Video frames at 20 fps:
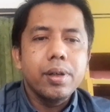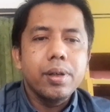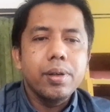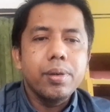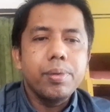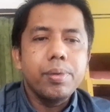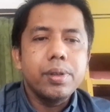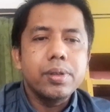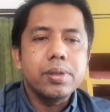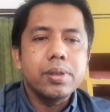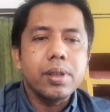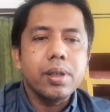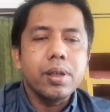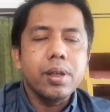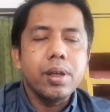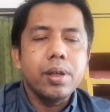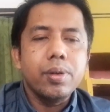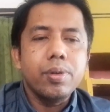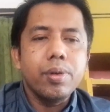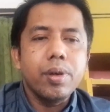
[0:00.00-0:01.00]
with
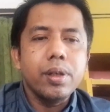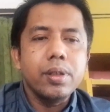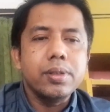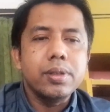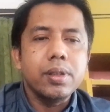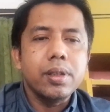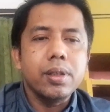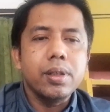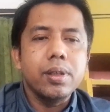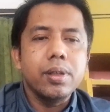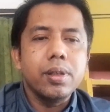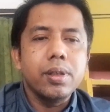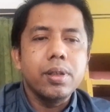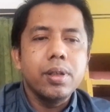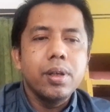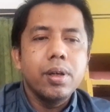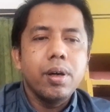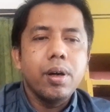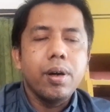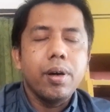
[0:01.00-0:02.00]
a duration
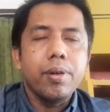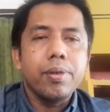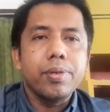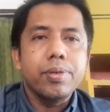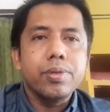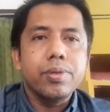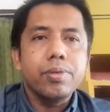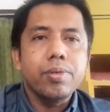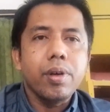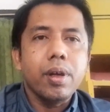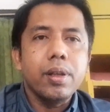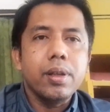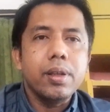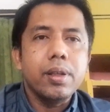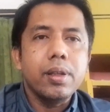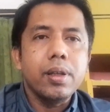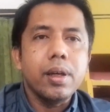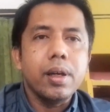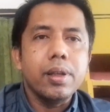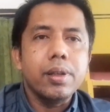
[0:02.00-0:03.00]
of
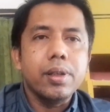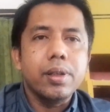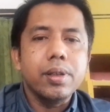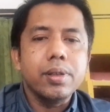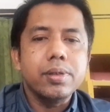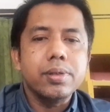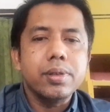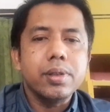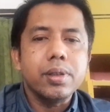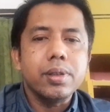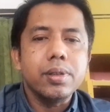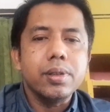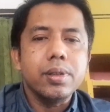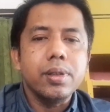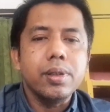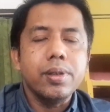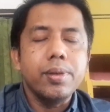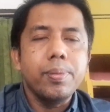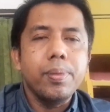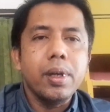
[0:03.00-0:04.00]
20 until
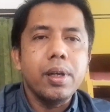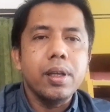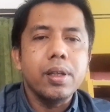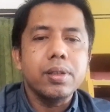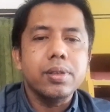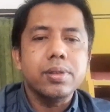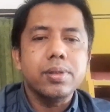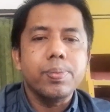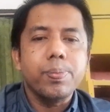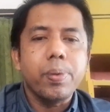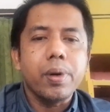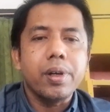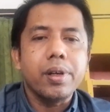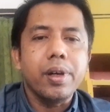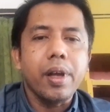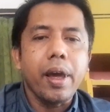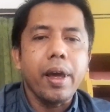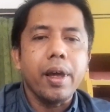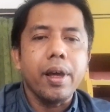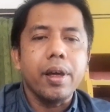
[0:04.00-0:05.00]
30 minutes per
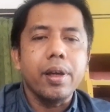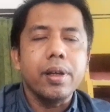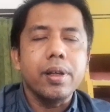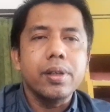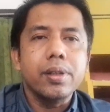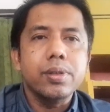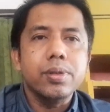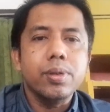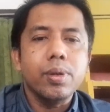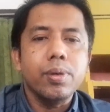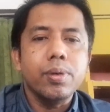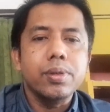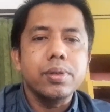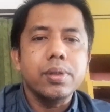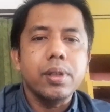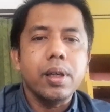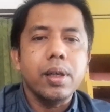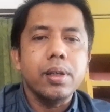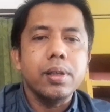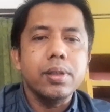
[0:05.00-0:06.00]
day so
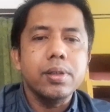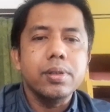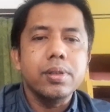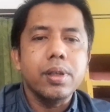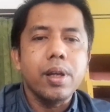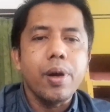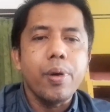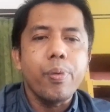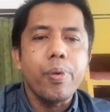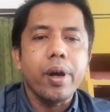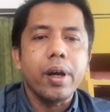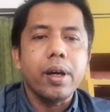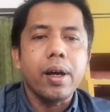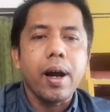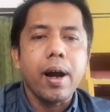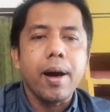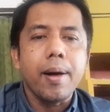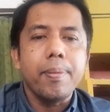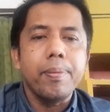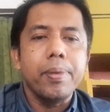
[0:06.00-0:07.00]
that they wake
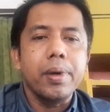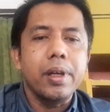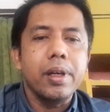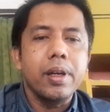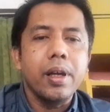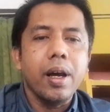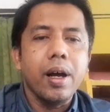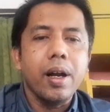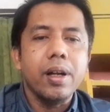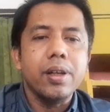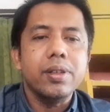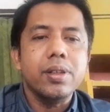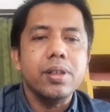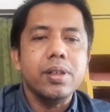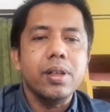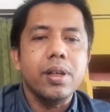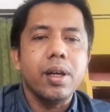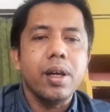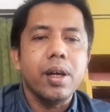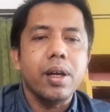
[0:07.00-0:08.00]
up in
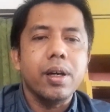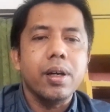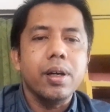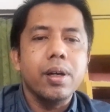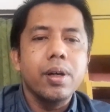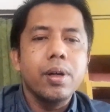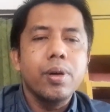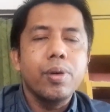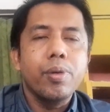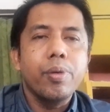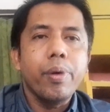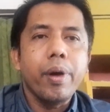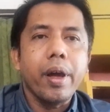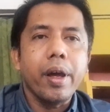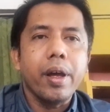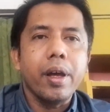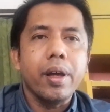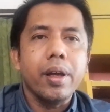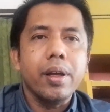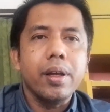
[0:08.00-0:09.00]
healthier way.